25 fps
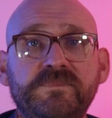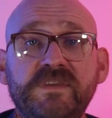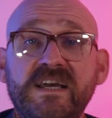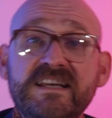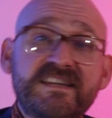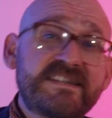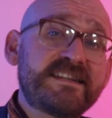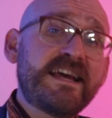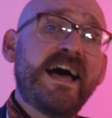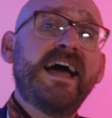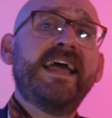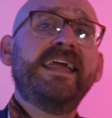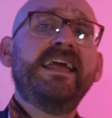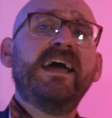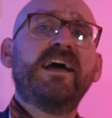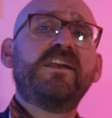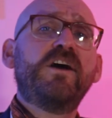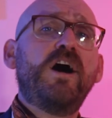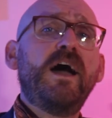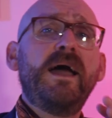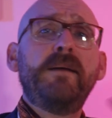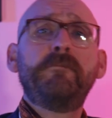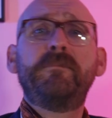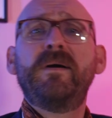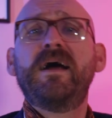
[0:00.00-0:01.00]
They say, and
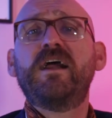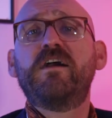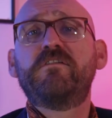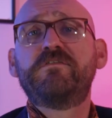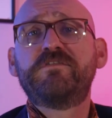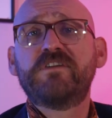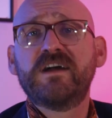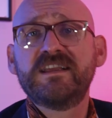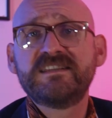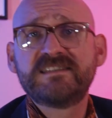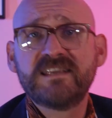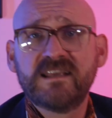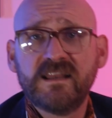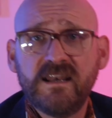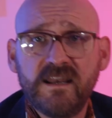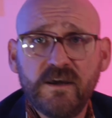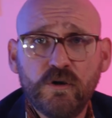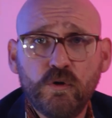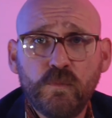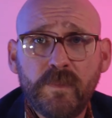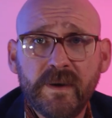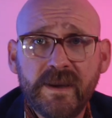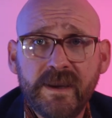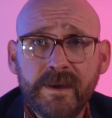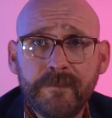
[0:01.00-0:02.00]
I am paraphrasing a
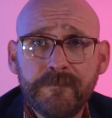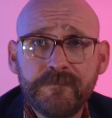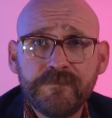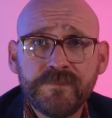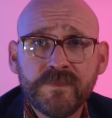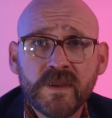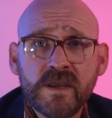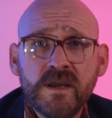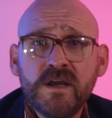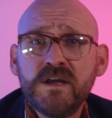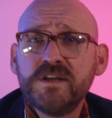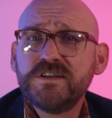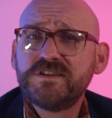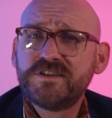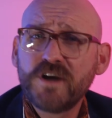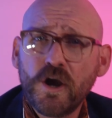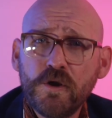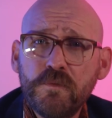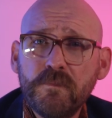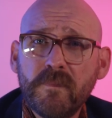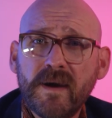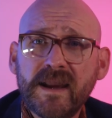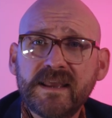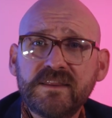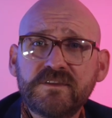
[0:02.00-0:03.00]
little bit,
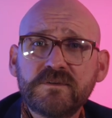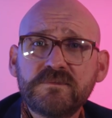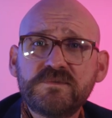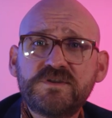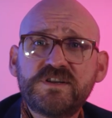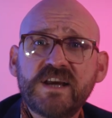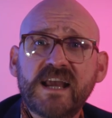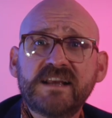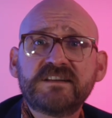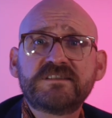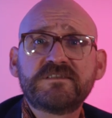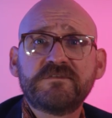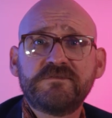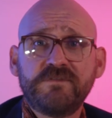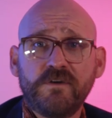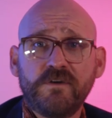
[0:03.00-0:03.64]
don't make them check to